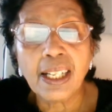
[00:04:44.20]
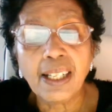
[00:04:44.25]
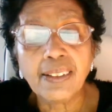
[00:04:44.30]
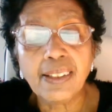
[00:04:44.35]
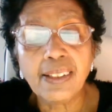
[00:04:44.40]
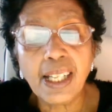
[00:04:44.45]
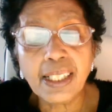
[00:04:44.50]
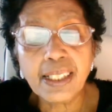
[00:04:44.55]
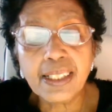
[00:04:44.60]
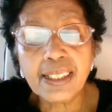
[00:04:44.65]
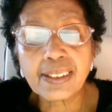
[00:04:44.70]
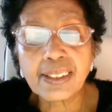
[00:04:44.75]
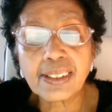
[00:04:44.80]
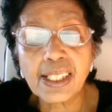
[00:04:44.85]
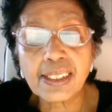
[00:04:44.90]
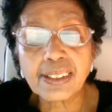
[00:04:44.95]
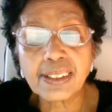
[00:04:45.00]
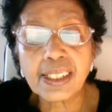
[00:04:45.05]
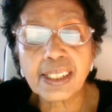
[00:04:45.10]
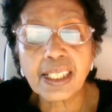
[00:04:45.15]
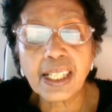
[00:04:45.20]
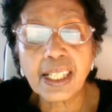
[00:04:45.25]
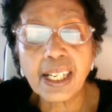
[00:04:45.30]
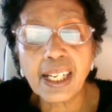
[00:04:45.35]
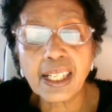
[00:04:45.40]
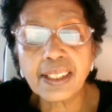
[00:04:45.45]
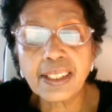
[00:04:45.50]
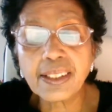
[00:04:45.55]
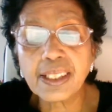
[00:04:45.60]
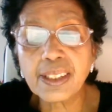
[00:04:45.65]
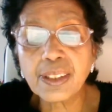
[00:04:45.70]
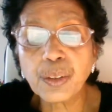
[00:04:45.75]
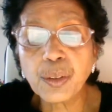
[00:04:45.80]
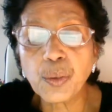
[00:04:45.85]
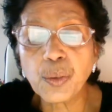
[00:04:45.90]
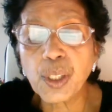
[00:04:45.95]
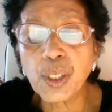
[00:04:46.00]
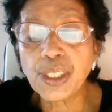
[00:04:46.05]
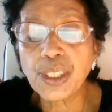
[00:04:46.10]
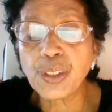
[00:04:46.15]
that results in hatred
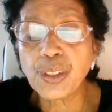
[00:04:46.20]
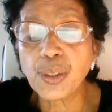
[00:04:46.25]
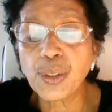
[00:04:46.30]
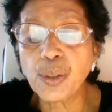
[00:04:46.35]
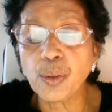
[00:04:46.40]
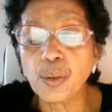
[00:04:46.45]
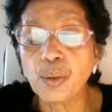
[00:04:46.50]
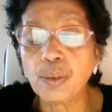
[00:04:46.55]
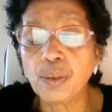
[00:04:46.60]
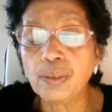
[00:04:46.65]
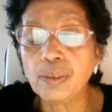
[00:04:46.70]
towards you,